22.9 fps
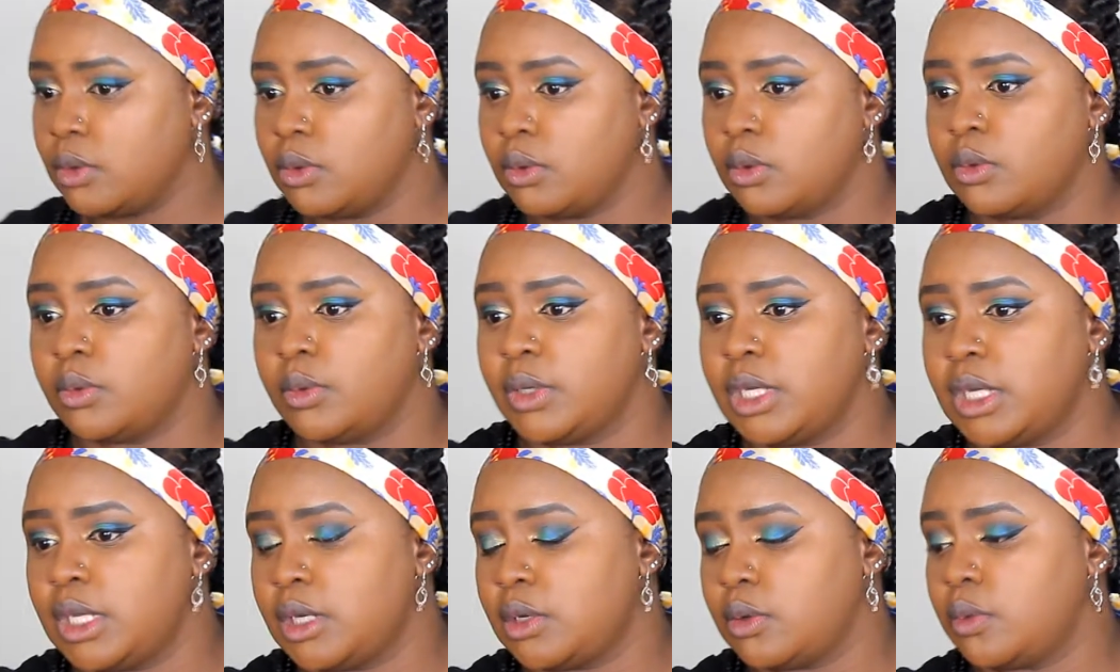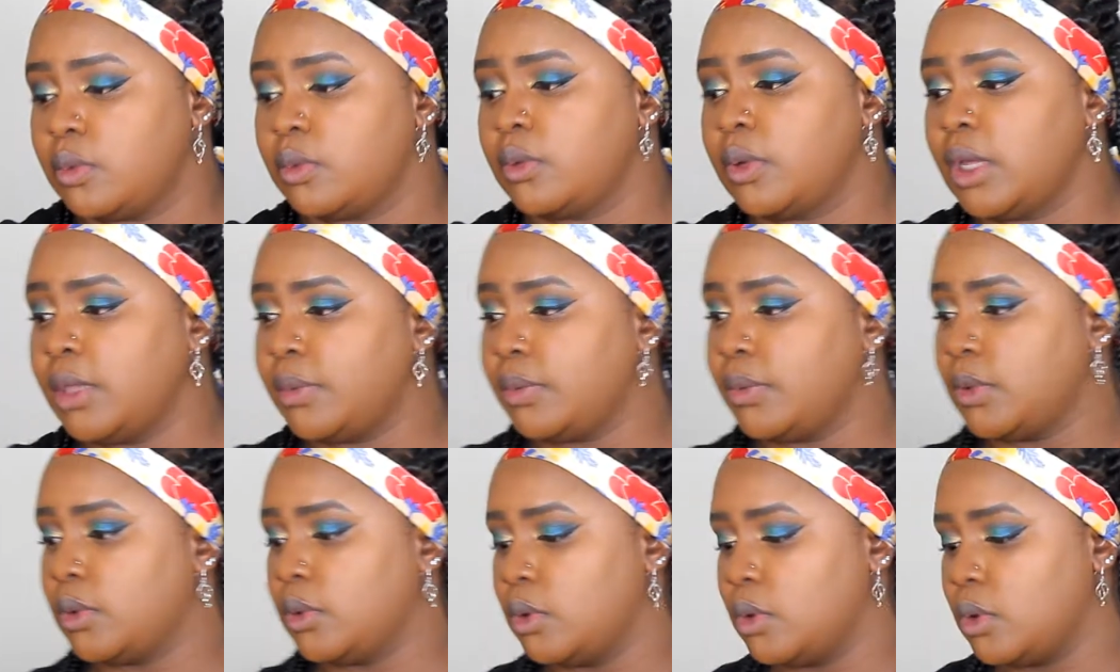Oh, we need to
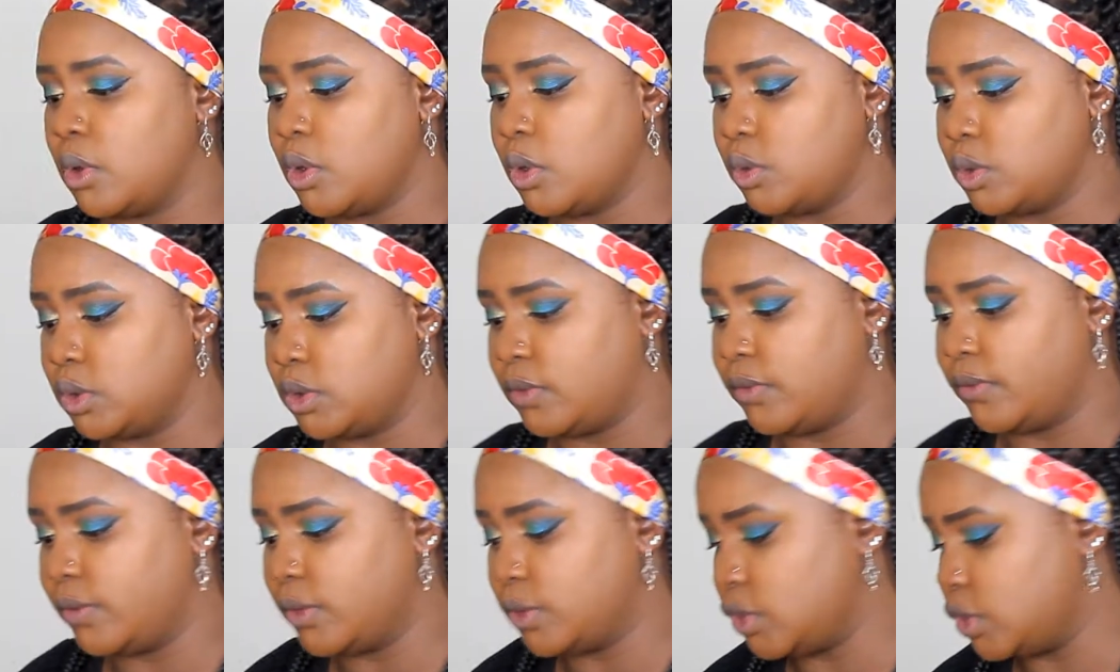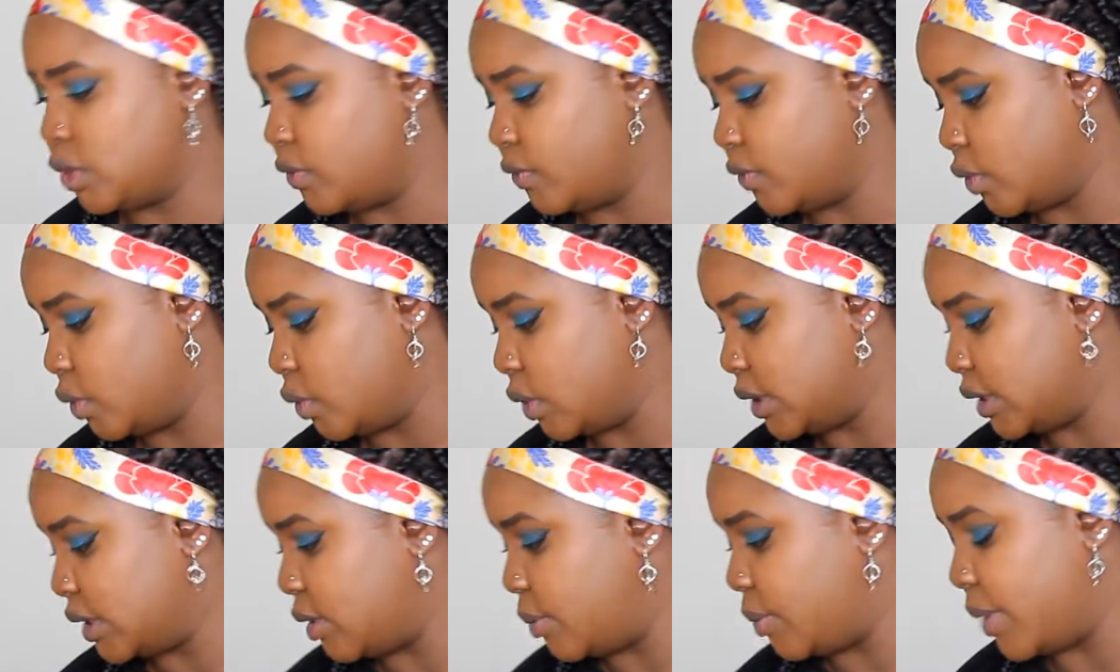wipe your nose first of all.
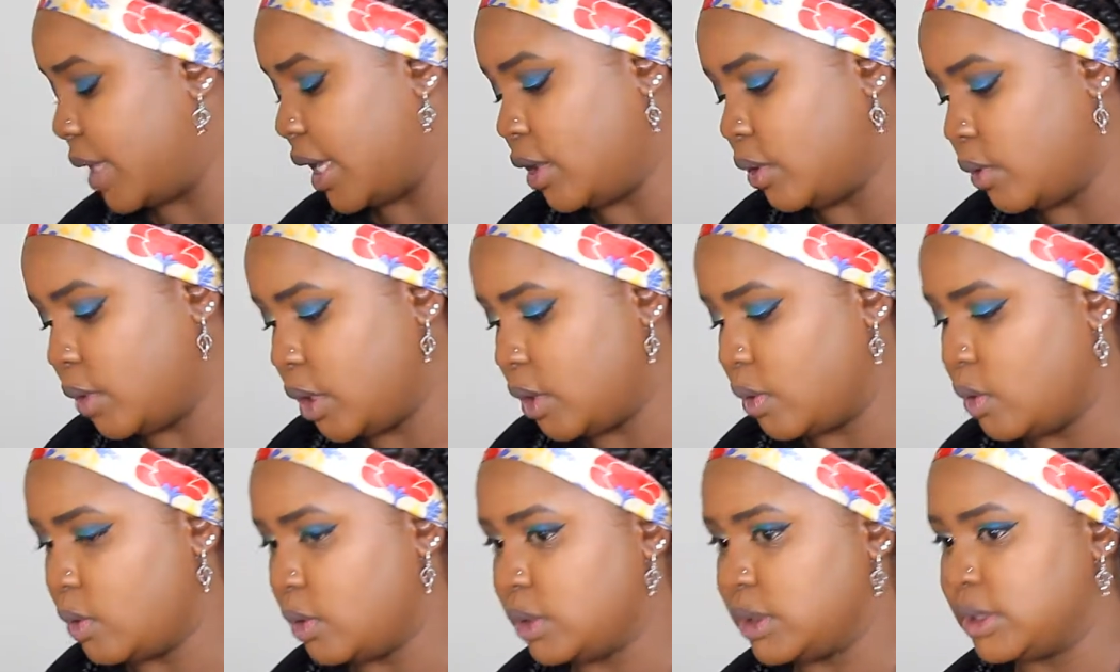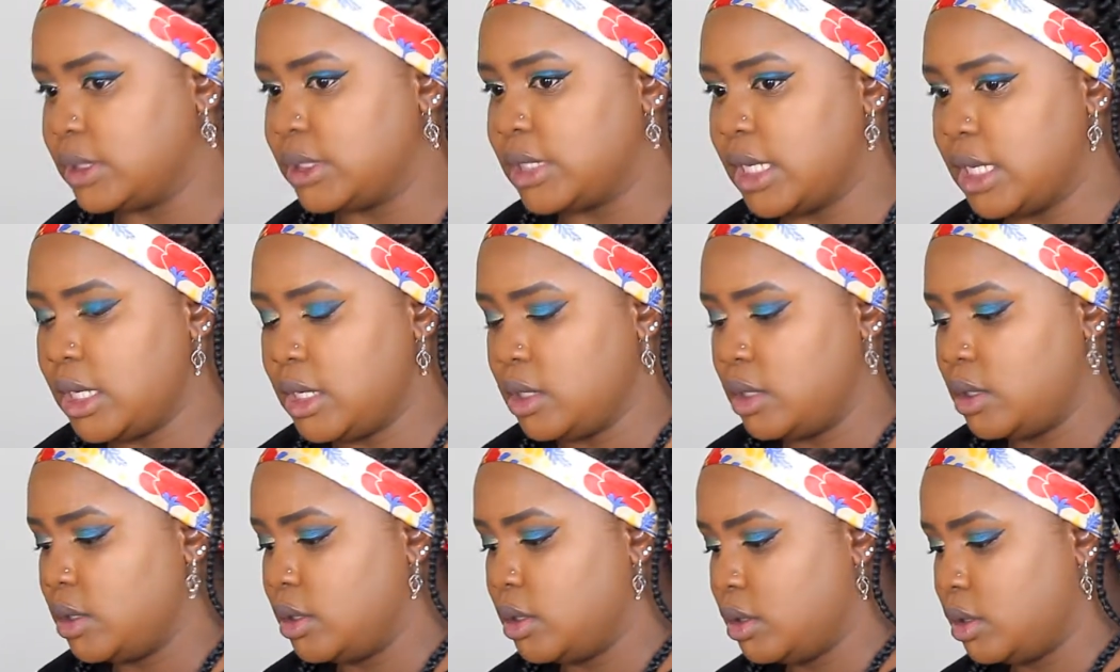Is the battery all
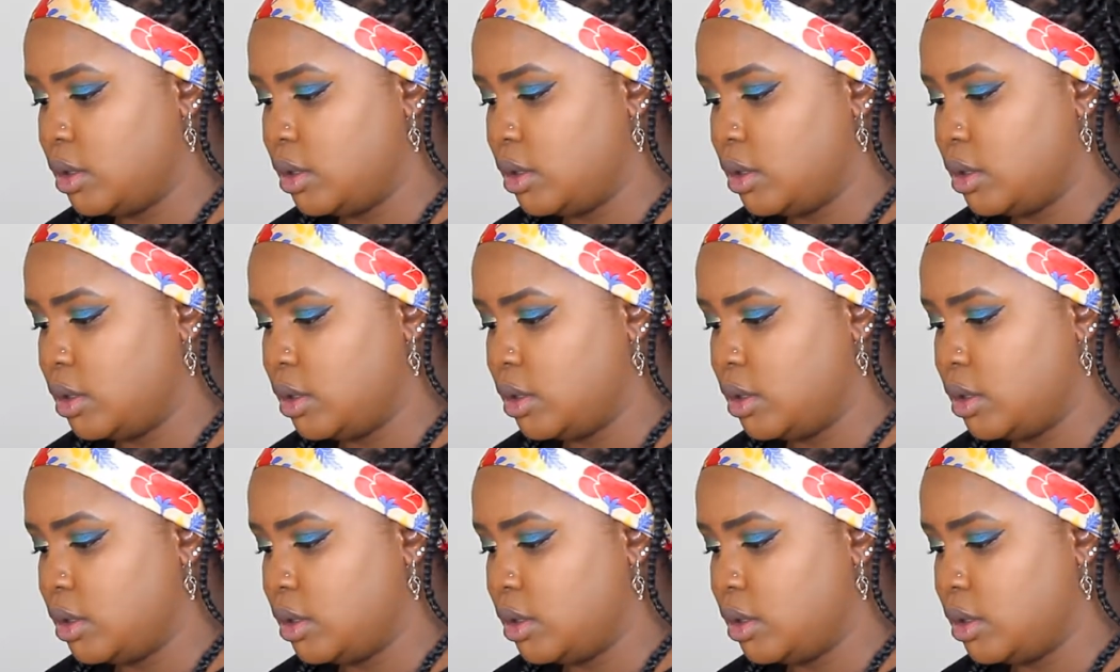done?